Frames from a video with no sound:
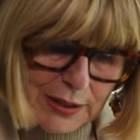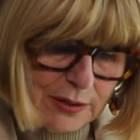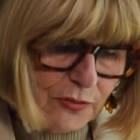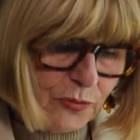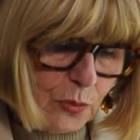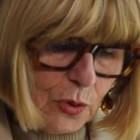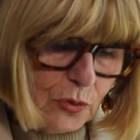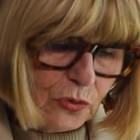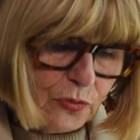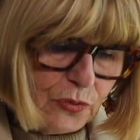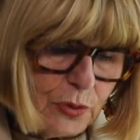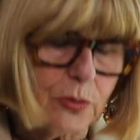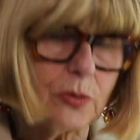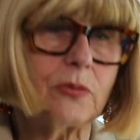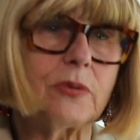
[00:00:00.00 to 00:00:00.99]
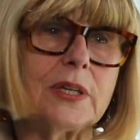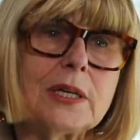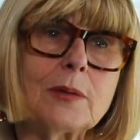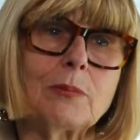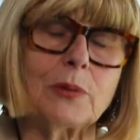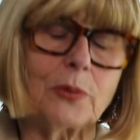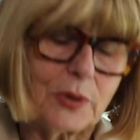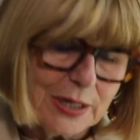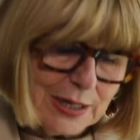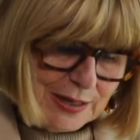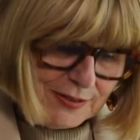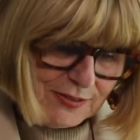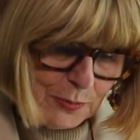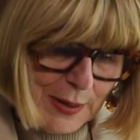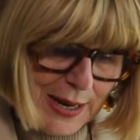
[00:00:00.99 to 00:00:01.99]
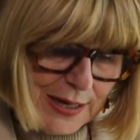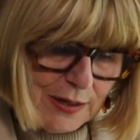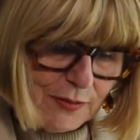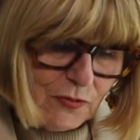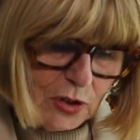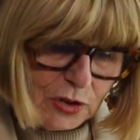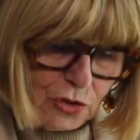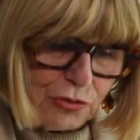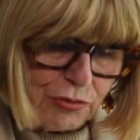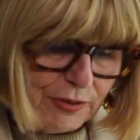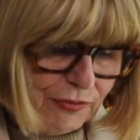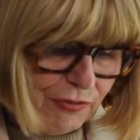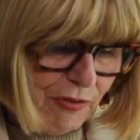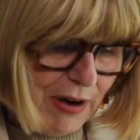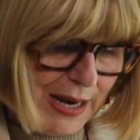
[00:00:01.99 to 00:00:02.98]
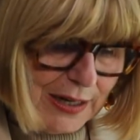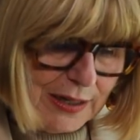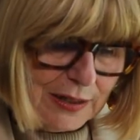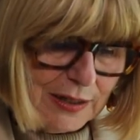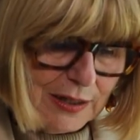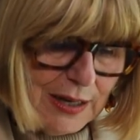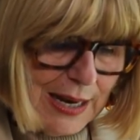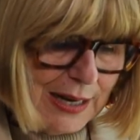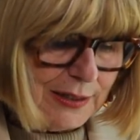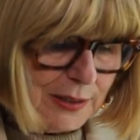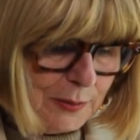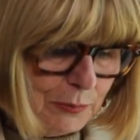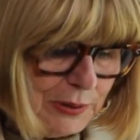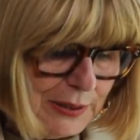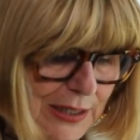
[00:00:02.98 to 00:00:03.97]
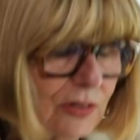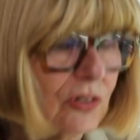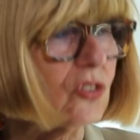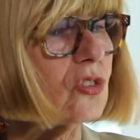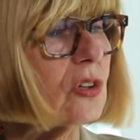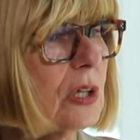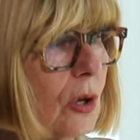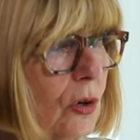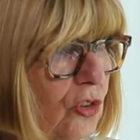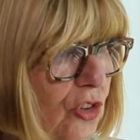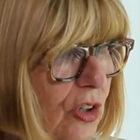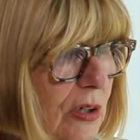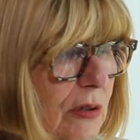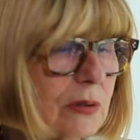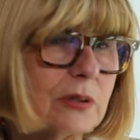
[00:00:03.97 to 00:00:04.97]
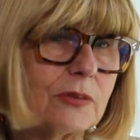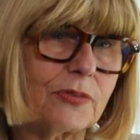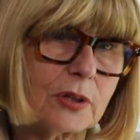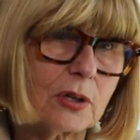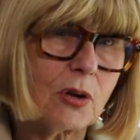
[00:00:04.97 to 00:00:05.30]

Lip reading: in the flow's view, the employer has made a voluntary, frank and complete disclosure of the